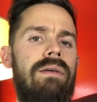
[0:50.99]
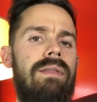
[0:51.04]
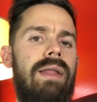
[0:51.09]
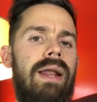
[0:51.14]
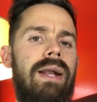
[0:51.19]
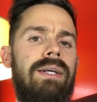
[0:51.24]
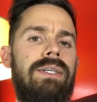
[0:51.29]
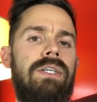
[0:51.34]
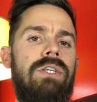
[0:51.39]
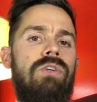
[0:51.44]

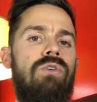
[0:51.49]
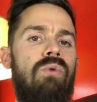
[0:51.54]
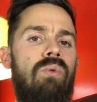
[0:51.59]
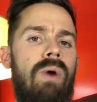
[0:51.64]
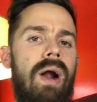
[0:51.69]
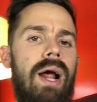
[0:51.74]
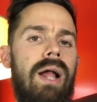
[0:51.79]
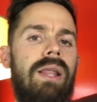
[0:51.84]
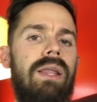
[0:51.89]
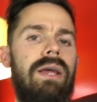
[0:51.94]
that is
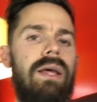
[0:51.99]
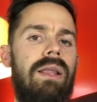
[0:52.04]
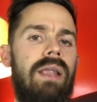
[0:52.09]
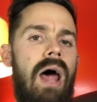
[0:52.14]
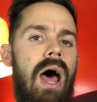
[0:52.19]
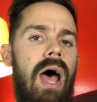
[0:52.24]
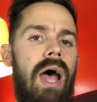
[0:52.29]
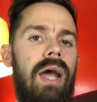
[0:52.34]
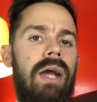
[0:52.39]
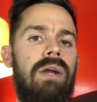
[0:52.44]
directly
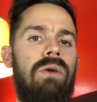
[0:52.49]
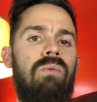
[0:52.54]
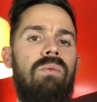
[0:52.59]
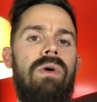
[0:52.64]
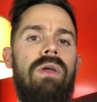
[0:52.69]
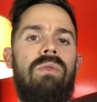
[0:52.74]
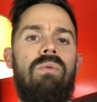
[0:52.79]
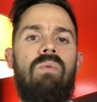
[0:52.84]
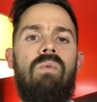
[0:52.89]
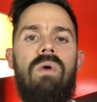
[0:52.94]
aligned
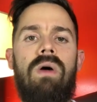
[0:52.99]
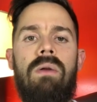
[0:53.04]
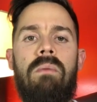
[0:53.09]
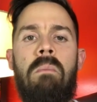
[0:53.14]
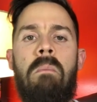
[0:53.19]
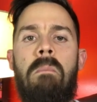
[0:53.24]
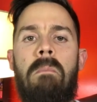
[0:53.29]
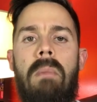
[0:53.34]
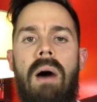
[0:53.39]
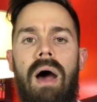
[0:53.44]
with one
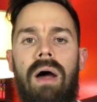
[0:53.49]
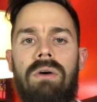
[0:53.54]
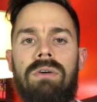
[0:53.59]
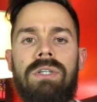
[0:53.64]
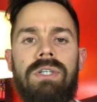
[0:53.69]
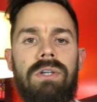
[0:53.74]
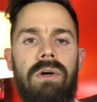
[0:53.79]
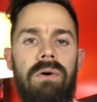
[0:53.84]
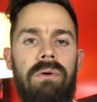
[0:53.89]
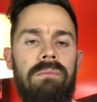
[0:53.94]

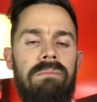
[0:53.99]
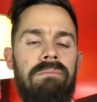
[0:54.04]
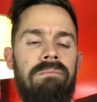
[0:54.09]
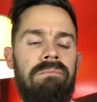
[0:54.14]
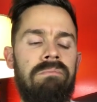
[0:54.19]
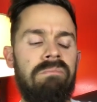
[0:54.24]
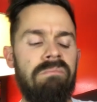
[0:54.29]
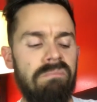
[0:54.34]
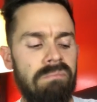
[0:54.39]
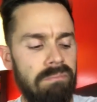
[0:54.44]
milestone.
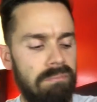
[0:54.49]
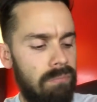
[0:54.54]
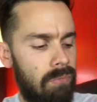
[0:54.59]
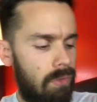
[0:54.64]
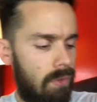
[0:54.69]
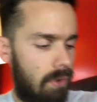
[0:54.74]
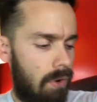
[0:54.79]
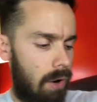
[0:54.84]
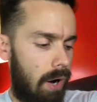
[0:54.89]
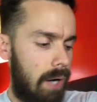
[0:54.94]
All
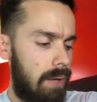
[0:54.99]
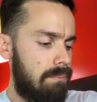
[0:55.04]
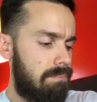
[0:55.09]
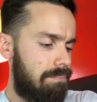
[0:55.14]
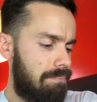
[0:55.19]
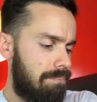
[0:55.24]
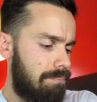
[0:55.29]
right.